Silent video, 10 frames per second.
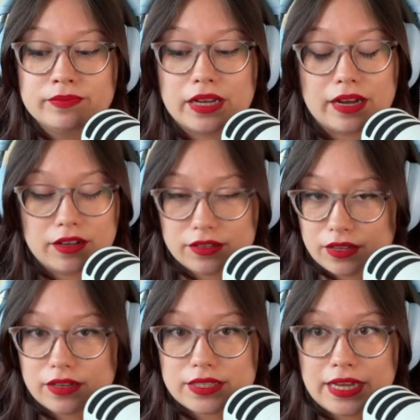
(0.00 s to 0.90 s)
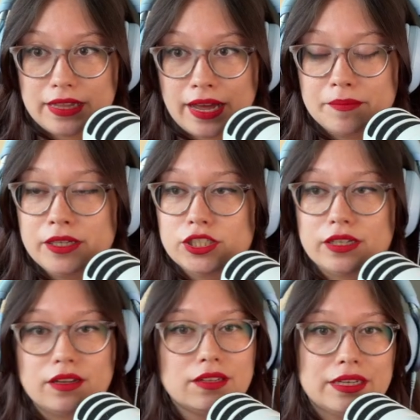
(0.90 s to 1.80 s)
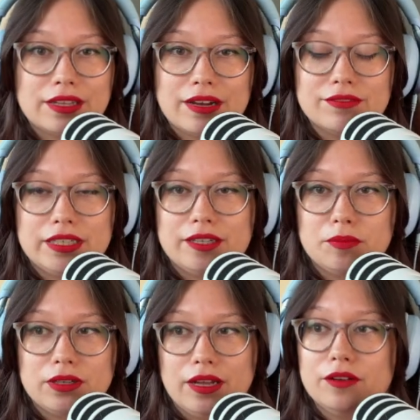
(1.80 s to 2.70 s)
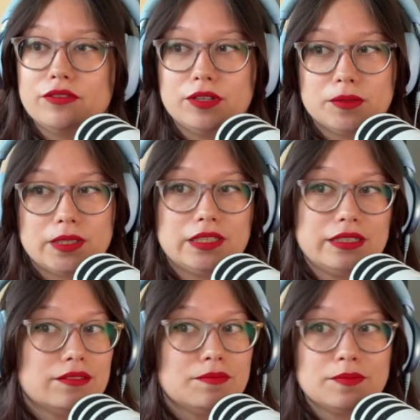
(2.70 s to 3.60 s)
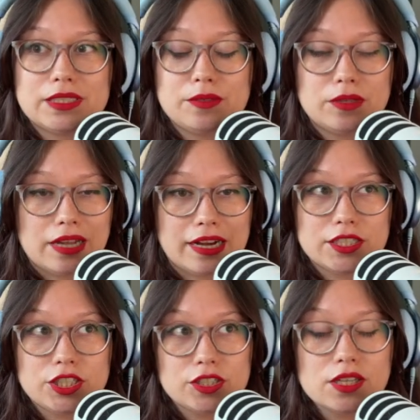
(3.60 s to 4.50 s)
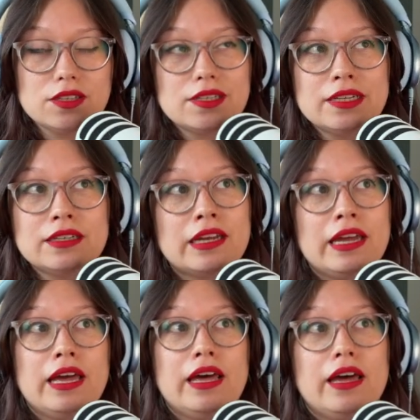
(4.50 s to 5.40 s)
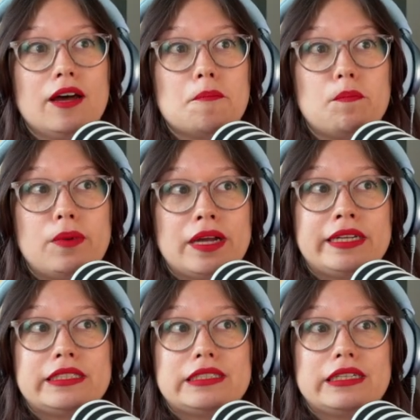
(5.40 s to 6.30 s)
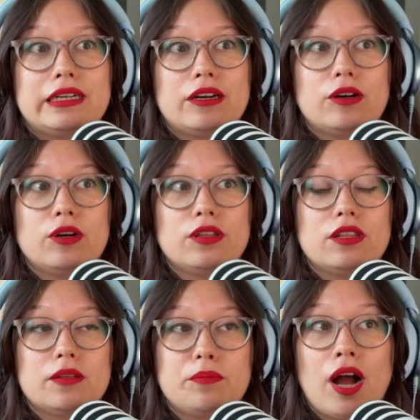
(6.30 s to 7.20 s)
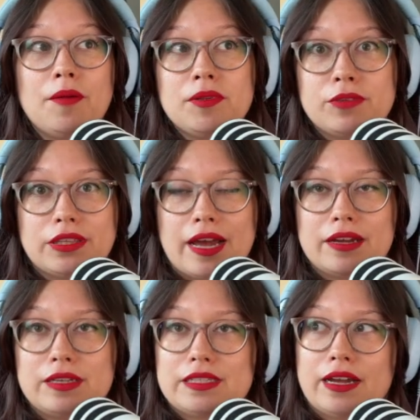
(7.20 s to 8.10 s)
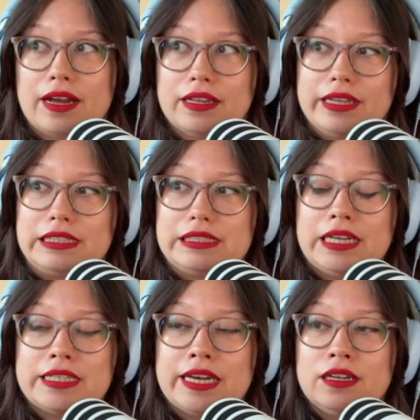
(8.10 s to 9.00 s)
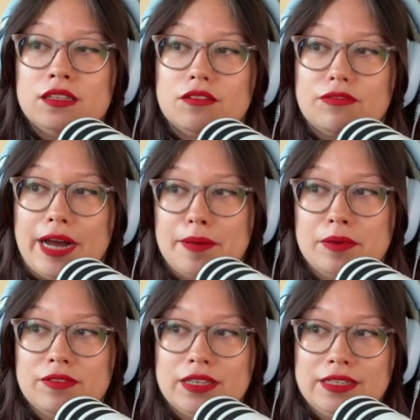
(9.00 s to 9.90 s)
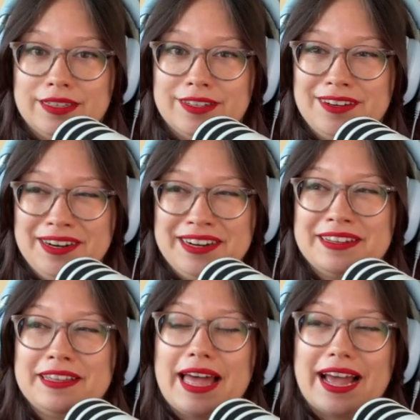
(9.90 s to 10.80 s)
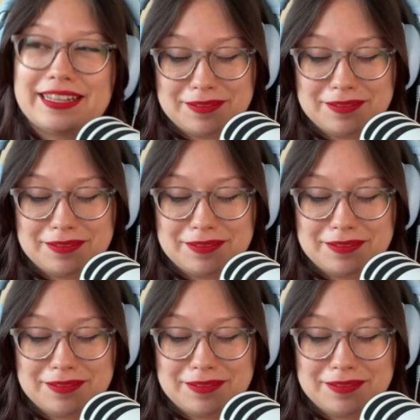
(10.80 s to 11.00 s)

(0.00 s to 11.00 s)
I'll say that much, and I'll link that video below if you want to like see what last year's looked like. But the problem with that is that I like dictated the vibe of the year at the